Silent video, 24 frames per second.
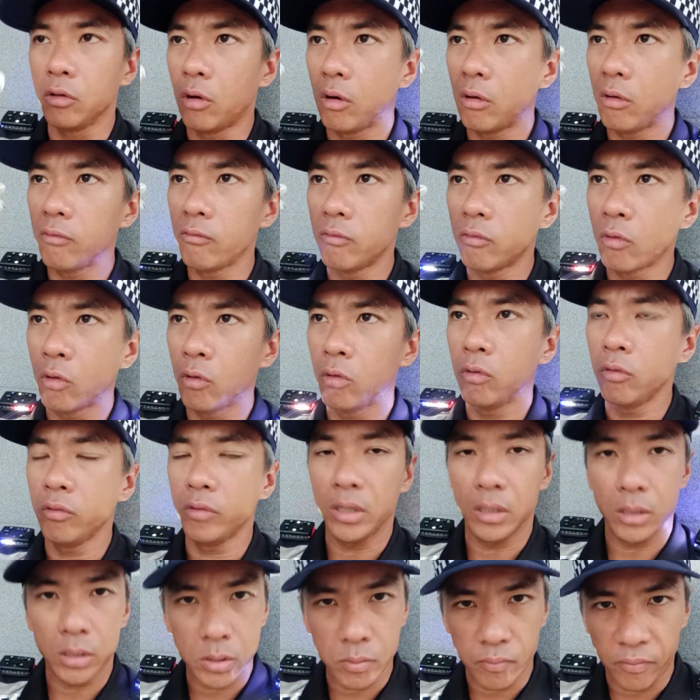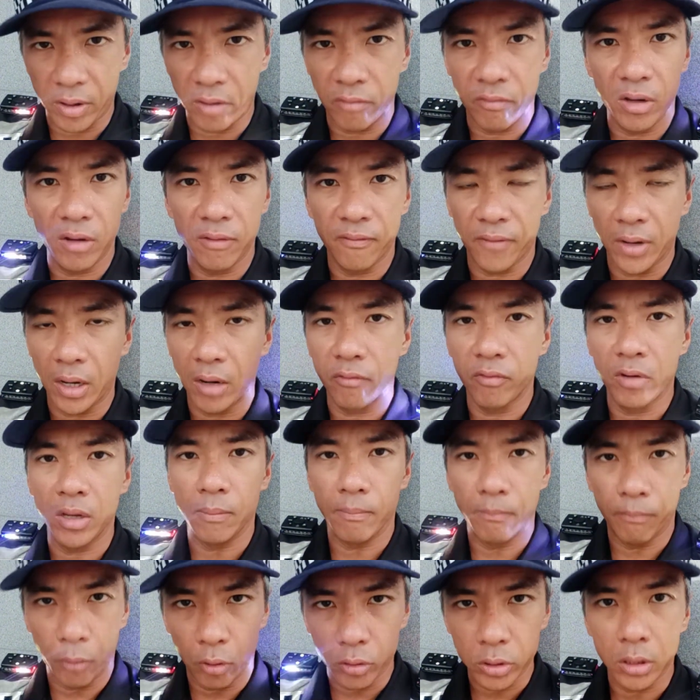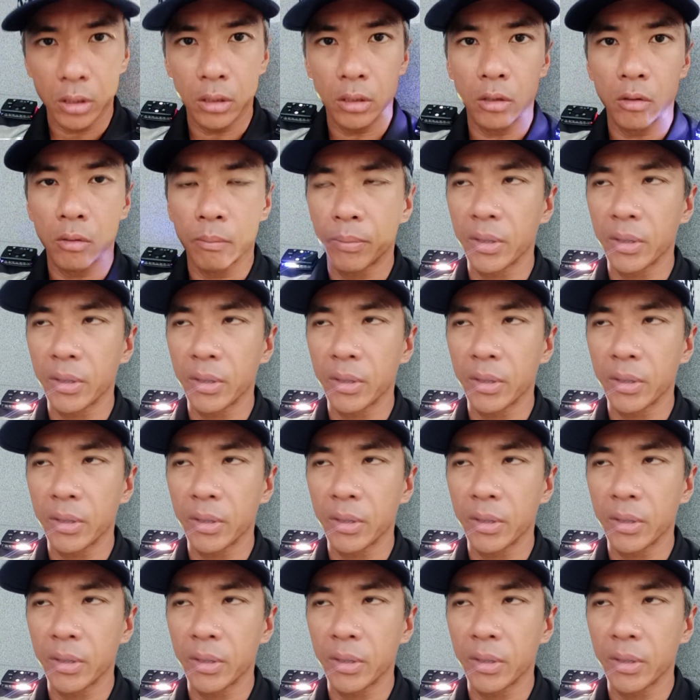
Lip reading: Your role is very, very important.